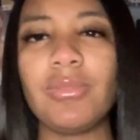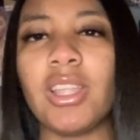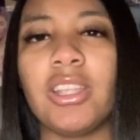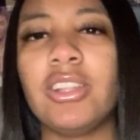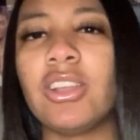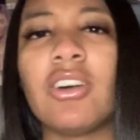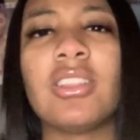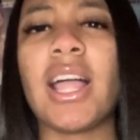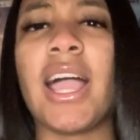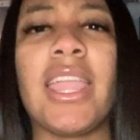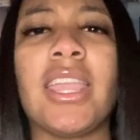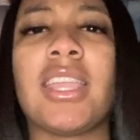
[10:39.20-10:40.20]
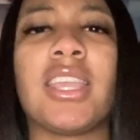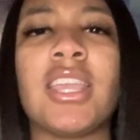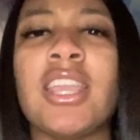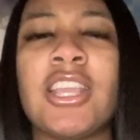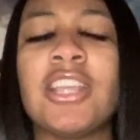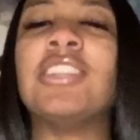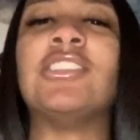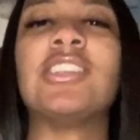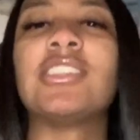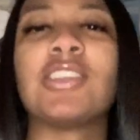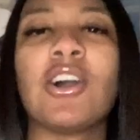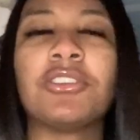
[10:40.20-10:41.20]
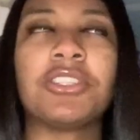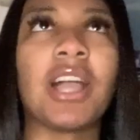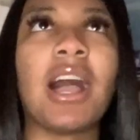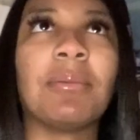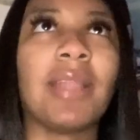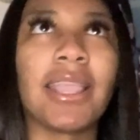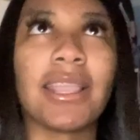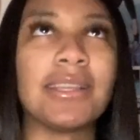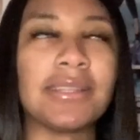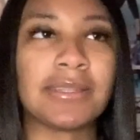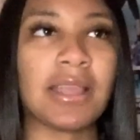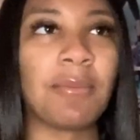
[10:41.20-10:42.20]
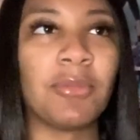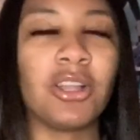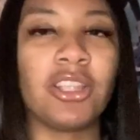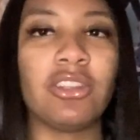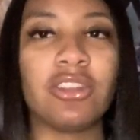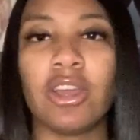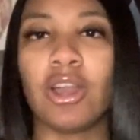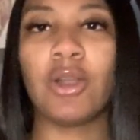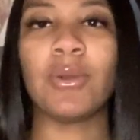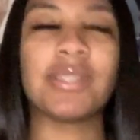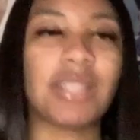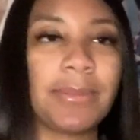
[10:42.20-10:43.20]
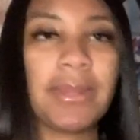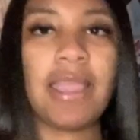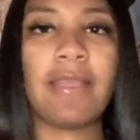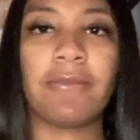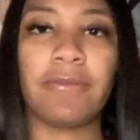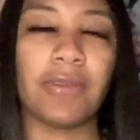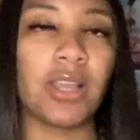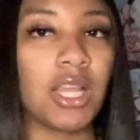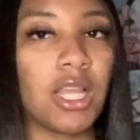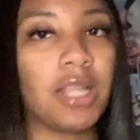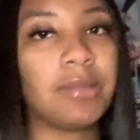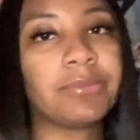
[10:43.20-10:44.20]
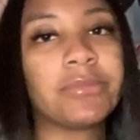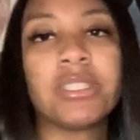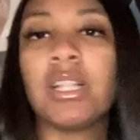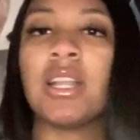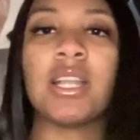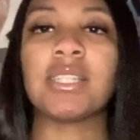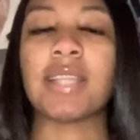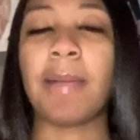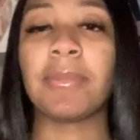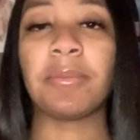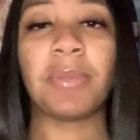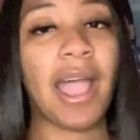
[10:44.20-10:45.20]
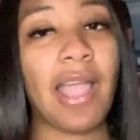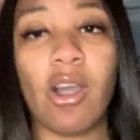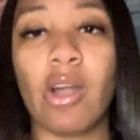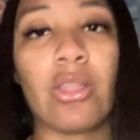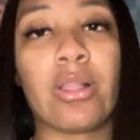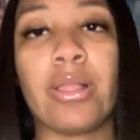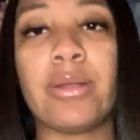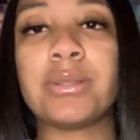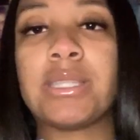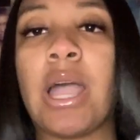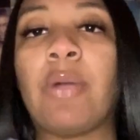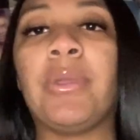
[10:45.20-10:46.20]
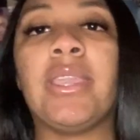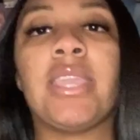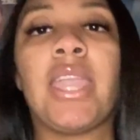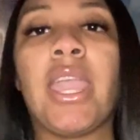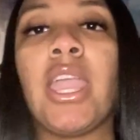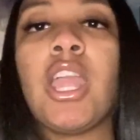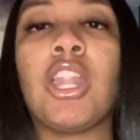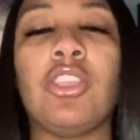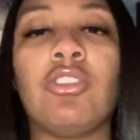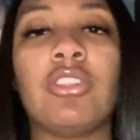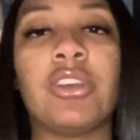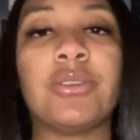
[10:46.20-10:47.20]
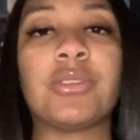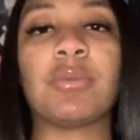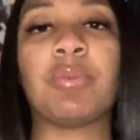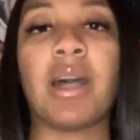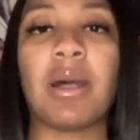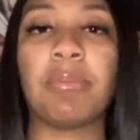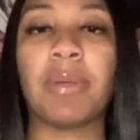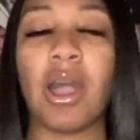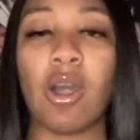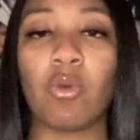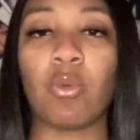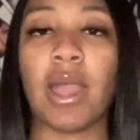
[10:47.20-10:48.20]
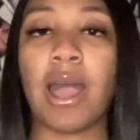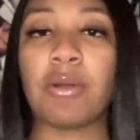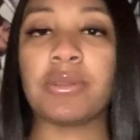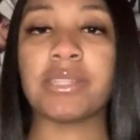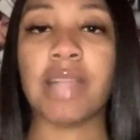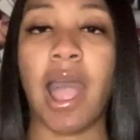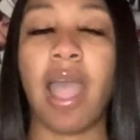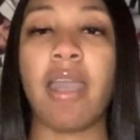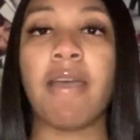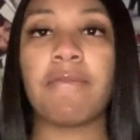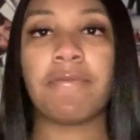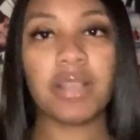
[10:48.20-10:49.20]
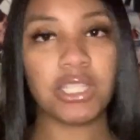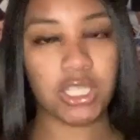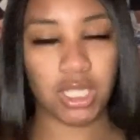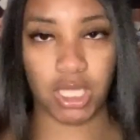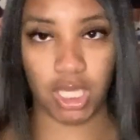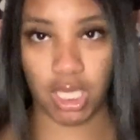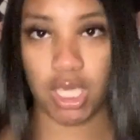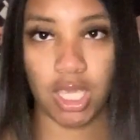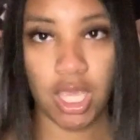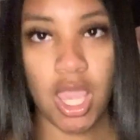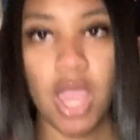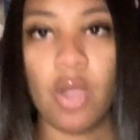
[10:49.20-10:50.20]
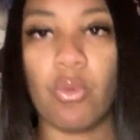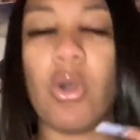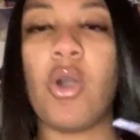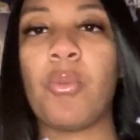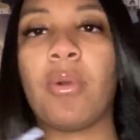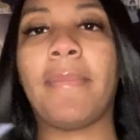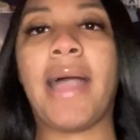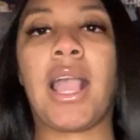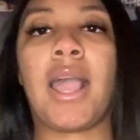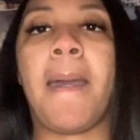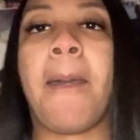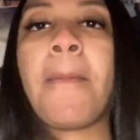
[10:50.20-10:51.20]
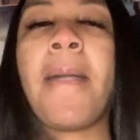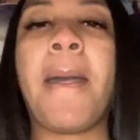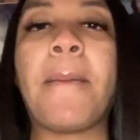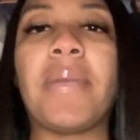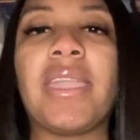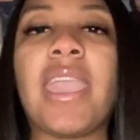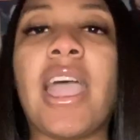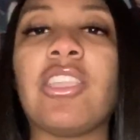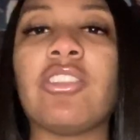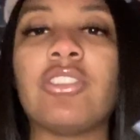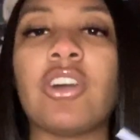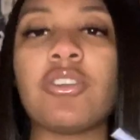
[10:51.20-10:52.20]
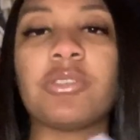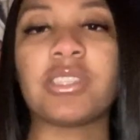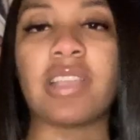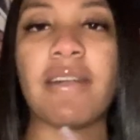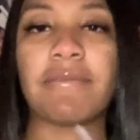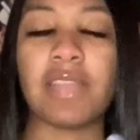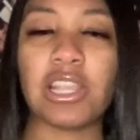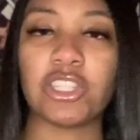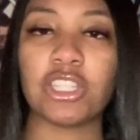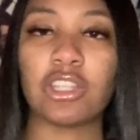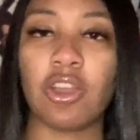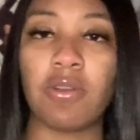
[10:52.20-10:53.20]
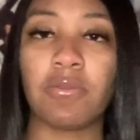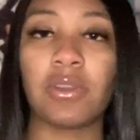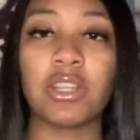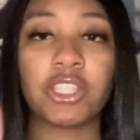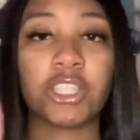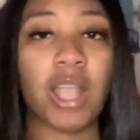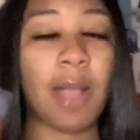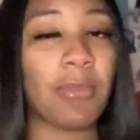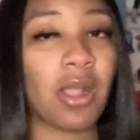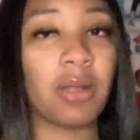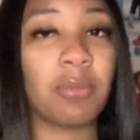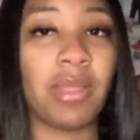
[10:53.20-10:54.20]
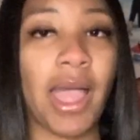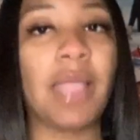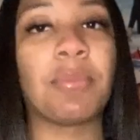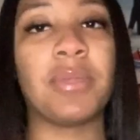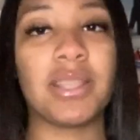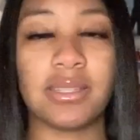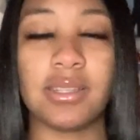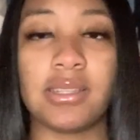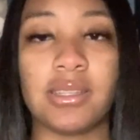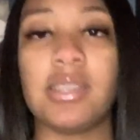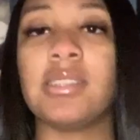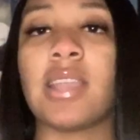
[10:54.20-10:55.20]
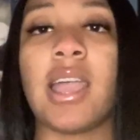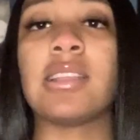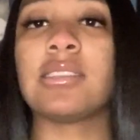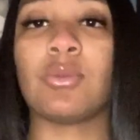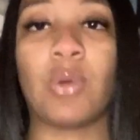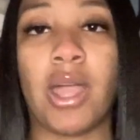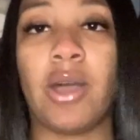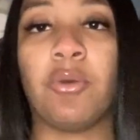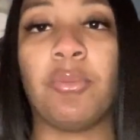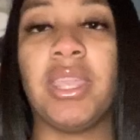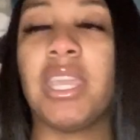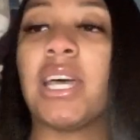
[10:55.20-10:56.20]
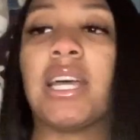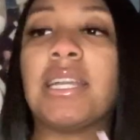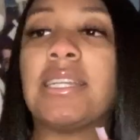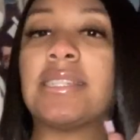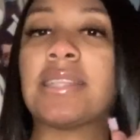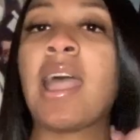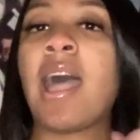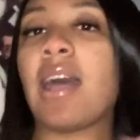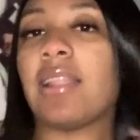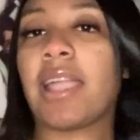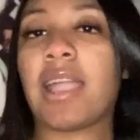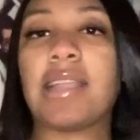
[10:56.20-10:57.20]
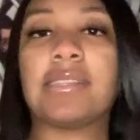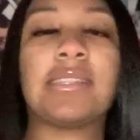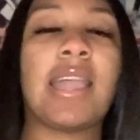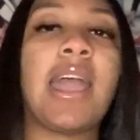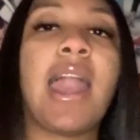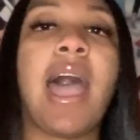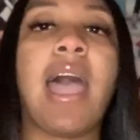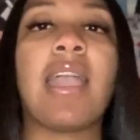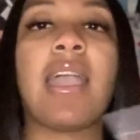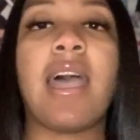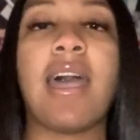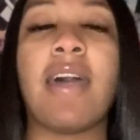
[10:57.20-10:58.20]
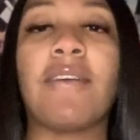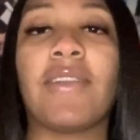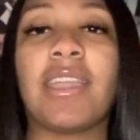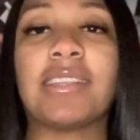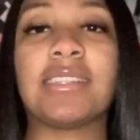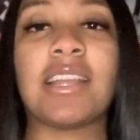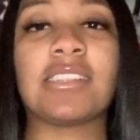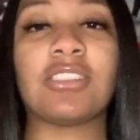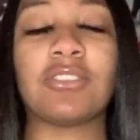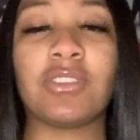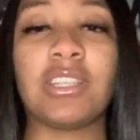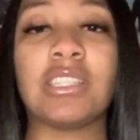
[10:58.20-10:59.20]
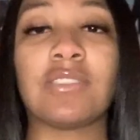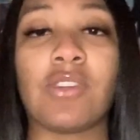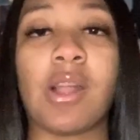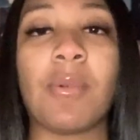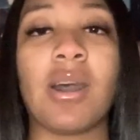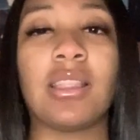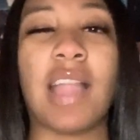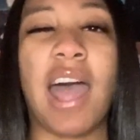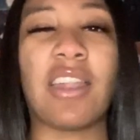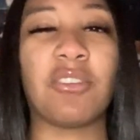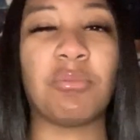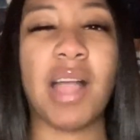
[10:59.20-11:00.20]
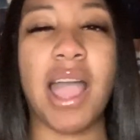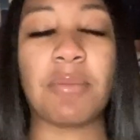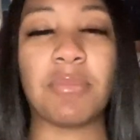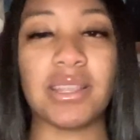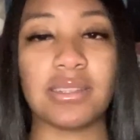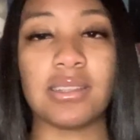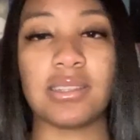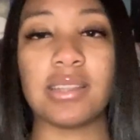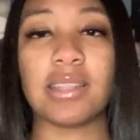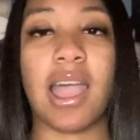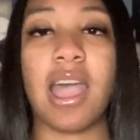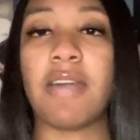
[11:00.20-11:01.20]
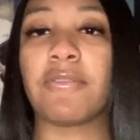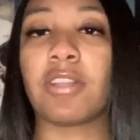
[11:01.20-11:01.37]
you know, like just go shop like it's summer, you know, it's time to have fun. Time to buy all the clothes that we can, you know, to pop out when outside officially will open back up. But yeah, you know, shop Fashion Nova, shop our black businesses as well because like I said, I have accessories from a lot of black businesses. I have